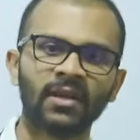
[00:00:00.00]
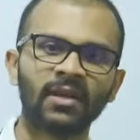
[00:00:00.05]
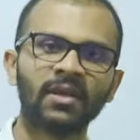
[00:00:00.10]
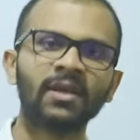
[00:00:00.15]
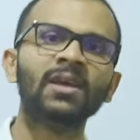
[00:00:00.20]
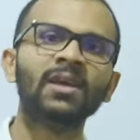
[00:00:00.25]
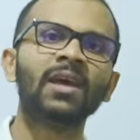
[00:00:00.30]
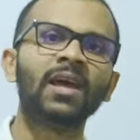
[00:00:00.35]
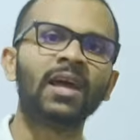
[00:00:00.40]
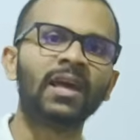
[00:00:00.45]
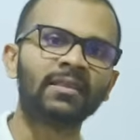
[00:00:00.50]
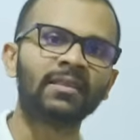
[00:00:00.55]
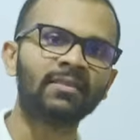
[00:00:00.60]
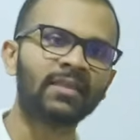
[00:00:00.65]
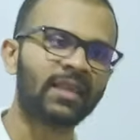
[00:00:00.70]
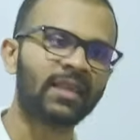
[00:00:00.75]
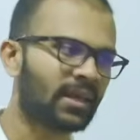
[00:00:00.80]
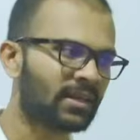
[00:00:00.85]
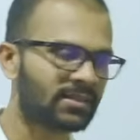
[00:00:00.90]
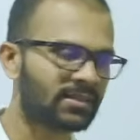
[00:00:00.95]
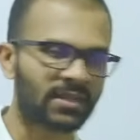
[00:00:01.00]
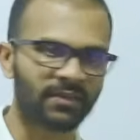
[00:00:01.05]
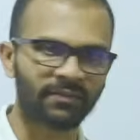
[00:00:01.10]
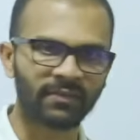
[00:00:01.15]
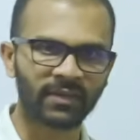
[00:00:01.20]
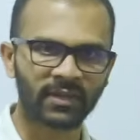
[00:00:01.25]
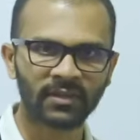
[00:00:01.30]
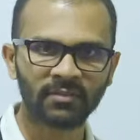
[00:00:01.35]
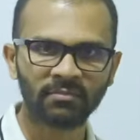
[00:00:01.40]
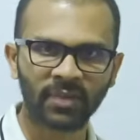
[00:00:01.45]
And there are several
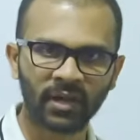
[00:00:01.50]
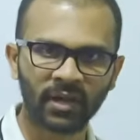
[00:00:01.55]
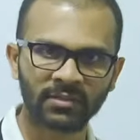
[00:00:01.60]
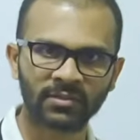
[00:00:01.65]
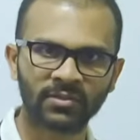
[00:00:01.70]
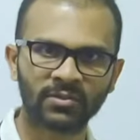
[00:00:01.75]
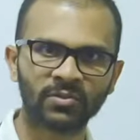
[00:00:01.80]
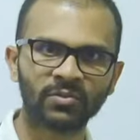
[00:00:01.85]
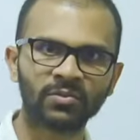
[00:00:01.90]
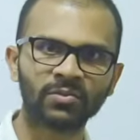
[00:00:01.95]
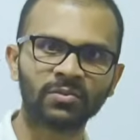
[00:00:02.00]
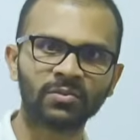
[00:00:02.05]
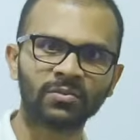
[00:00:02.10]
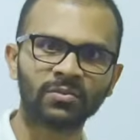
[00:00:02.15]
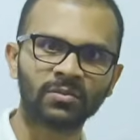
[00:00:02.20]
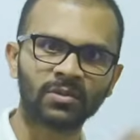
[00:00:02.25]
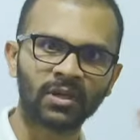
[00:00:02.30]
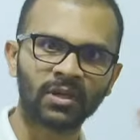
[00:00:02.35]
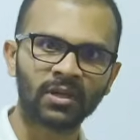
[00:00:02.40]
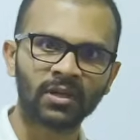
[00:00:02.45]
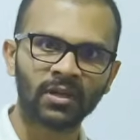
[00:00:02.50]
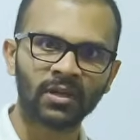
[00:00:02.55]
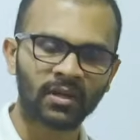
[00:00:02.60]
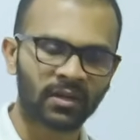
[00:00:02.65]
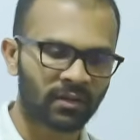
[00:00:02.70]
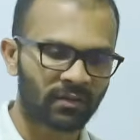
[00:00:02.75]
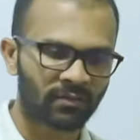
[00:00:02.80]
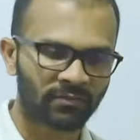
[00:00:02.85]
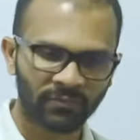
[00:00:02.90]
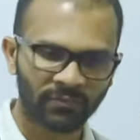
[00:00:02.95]
paths to
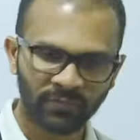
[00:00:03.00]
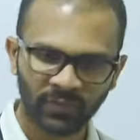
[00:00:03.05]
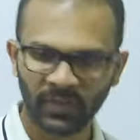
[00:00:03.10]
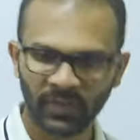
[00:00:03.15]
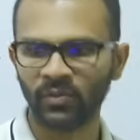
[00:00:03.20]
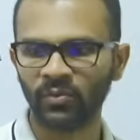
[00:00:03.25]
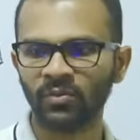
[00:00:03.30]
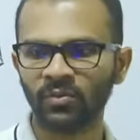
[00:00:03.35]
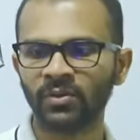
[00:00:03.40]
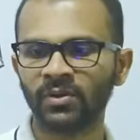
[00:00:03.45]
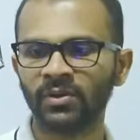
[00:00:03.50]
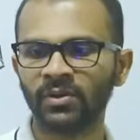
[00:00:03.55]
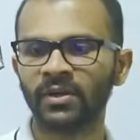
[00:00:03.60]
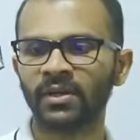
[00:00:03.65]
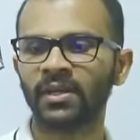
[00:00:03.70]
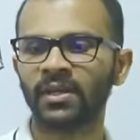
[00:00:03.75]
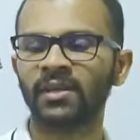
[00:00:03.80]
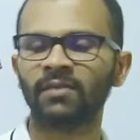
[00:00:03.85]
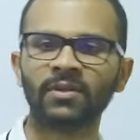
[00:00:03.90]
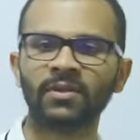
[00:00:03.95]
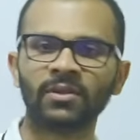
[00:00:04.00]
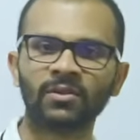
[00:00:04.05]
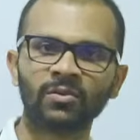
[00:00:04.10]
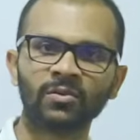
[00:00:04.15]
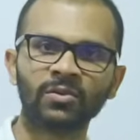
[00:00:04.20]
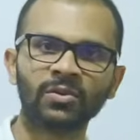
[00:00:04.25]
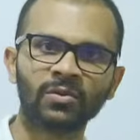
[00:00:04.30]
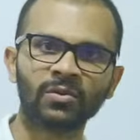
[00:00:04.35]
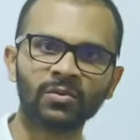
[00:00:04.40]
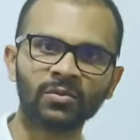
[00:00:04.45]
follow, even though
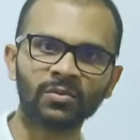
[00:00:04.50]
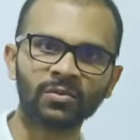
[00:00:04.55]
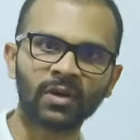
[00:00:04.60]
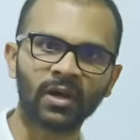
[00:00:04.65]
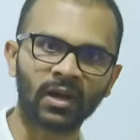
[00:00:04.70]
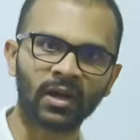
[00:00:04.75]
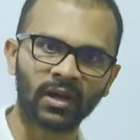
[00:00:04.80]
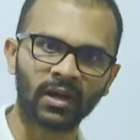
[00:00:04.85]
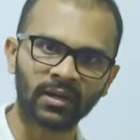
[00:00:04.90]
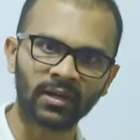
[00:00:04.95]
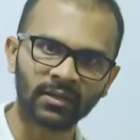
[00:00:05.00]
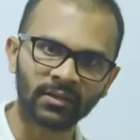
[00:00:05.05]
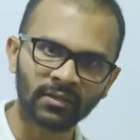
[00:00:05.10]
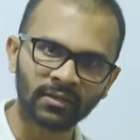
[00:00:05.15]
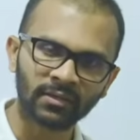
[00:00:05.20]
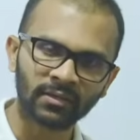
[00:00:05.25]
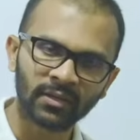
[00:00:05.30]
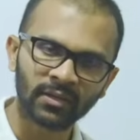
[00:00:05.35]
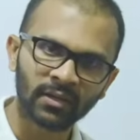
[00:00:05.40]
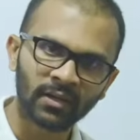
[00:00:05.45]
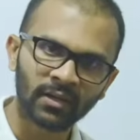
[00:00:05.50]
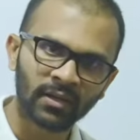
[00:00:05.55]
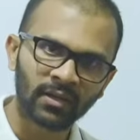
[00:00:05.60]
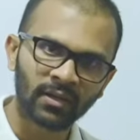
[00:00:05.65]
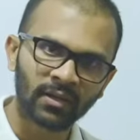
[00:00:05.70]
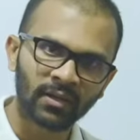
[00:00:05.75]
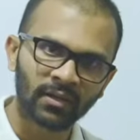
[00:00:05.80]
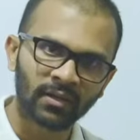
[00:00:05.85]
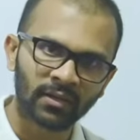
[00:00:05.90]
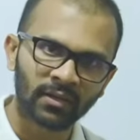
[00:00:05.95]
you can't
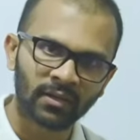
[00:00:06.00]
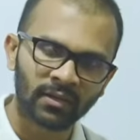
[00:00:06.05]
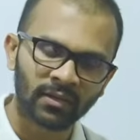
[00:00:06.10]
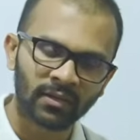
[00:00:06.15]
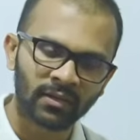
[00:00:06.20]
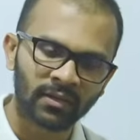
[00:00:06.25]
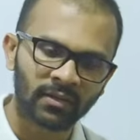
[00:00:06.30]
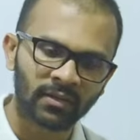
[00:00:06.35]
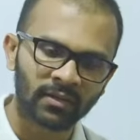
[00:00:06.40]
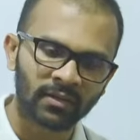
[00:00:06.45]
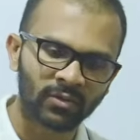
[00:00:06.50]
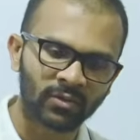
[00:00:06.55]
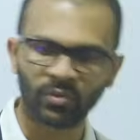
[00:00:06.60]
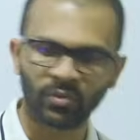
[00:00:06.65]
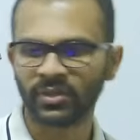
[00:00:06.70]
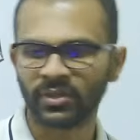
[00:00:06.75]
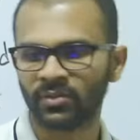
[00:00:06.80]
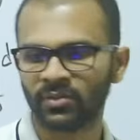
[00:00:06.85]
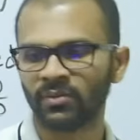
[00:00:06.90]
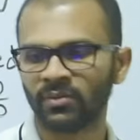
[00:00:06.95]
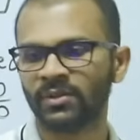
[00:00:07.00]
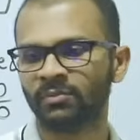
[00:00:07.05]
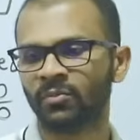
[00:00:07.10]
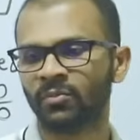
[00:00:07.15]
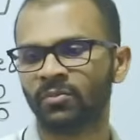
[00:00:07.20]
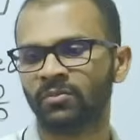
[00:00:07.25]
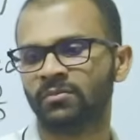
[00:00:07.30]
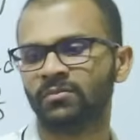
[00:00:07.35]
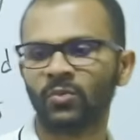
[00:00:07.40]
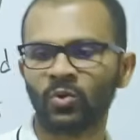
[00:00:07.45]
go into
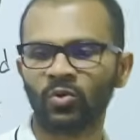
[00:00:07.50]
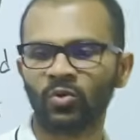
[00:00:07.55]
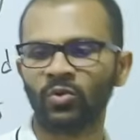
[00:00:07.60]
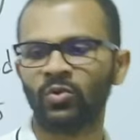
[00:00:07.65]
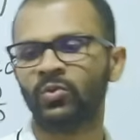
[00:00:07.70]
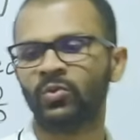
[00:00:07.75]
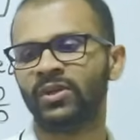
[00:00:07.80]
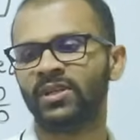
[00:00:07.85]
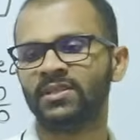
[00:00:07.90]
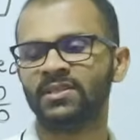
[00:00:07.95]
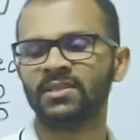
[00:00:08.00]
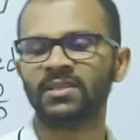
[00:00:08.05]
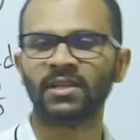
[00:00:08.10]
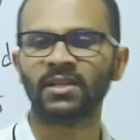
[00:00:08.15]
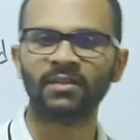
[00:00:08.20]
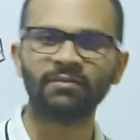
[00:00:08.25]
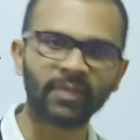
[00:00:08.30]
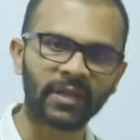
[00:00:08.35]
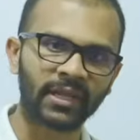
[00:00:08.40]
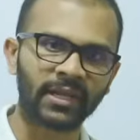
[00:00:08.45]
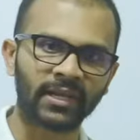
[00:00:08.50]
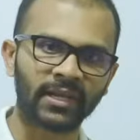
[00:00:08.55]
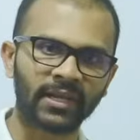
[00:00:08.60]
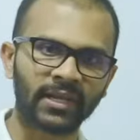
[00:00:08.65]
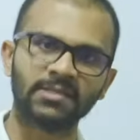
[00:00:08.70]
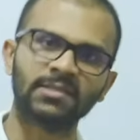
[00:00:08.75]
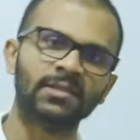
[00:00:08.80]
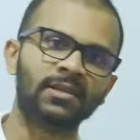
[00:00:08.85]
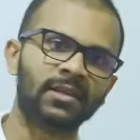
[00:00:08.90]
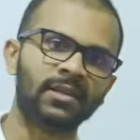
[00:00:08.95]
Moroto engineering, Pera
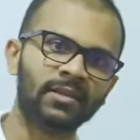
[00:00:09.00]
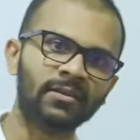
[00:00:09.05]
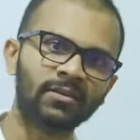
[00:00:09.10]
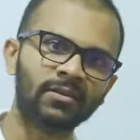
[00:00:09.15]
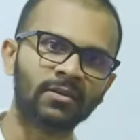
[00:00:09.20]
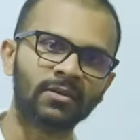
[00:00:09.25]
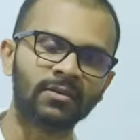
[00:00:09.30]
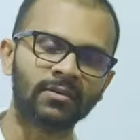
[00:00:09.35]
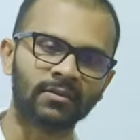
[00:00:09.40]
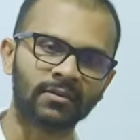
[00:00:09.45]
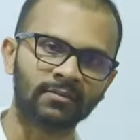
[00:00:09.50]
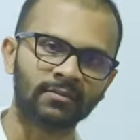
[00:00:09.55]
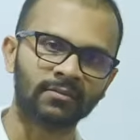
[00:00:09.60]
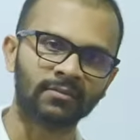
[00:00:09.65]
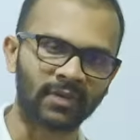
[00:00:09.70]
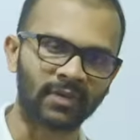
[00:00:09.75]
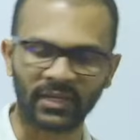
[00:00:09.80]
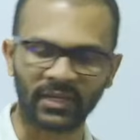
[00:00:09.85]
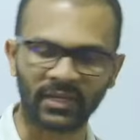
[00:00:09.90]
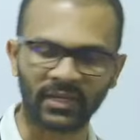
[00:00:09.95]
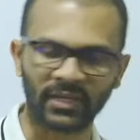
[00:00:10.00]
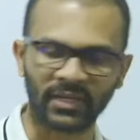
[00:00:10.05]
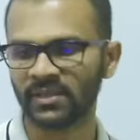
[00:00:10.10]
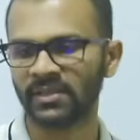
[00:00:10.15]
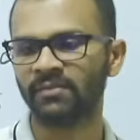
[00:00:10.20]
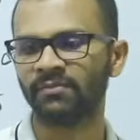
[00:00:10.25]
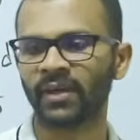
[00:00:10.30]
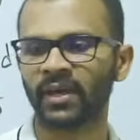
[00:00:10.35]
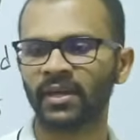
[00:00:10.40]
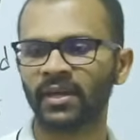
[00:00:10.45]
engineering, whatever the
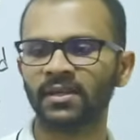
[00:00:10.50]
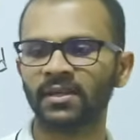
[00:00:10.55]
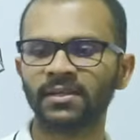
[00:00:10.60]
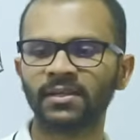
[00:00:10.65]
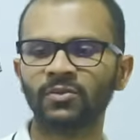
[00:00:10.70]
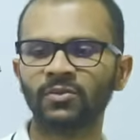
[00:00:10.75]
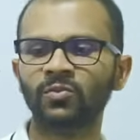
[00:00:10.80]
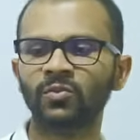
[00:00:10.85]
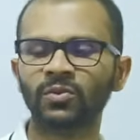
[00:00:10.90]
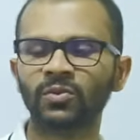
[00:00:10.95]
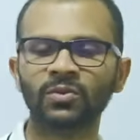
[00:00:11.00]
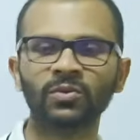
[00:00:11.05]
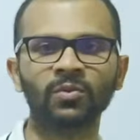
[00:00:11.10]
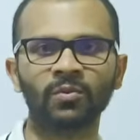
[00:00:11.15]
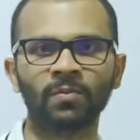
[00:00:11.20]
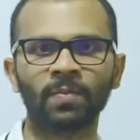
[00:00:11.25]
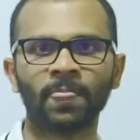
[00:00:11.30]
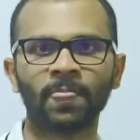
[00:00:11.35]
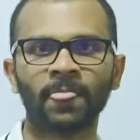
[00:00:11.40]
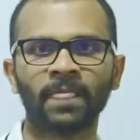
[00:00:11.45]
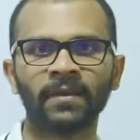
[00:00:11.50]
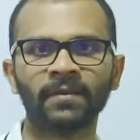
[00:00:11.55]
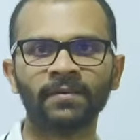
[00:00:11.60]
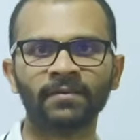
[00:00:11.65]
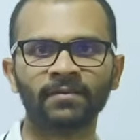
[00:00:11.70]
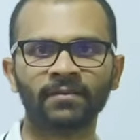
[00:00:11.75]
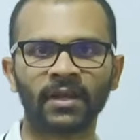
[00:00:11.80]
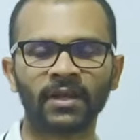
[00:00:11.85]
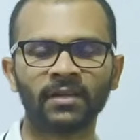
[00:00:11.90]
faculty you want to go, right?